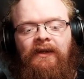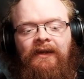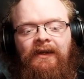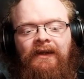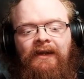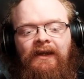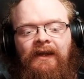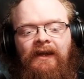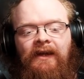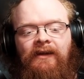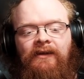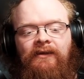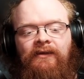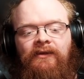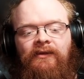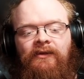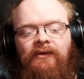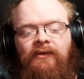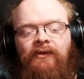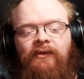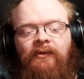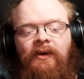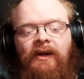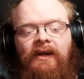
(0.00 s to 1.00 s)
and
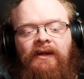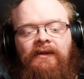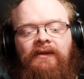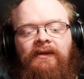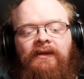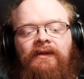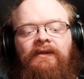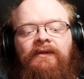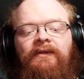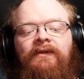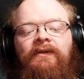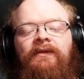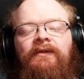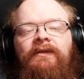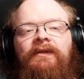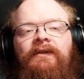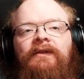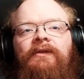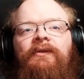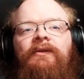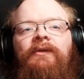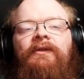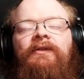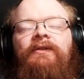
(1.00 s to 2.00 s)
to threaten his
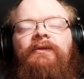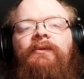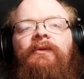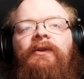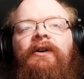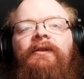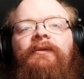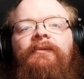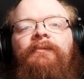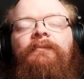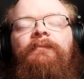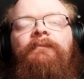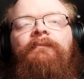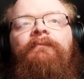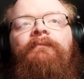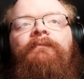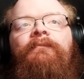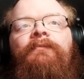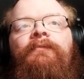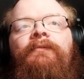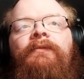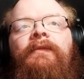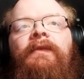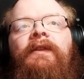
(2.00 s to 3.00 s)
center as well.
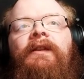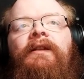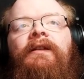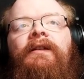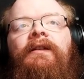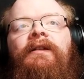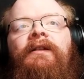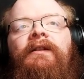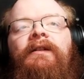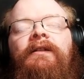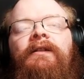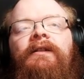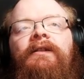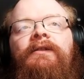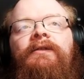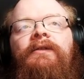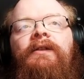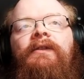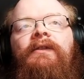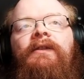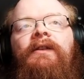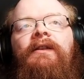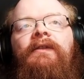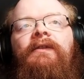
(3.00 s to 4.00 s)
So
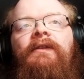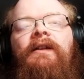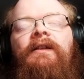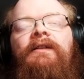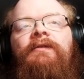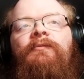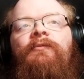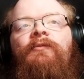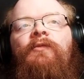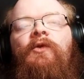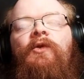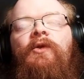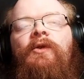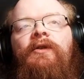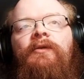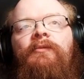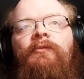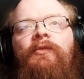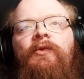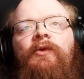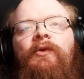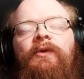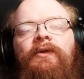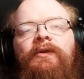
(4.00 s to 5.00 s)
I think that's more
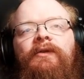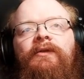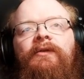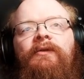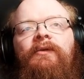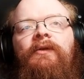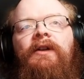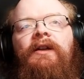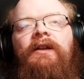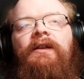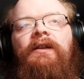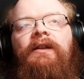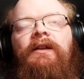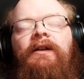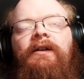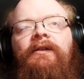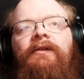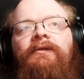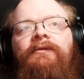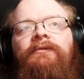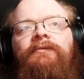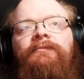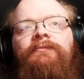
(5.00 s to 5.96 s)
important right now.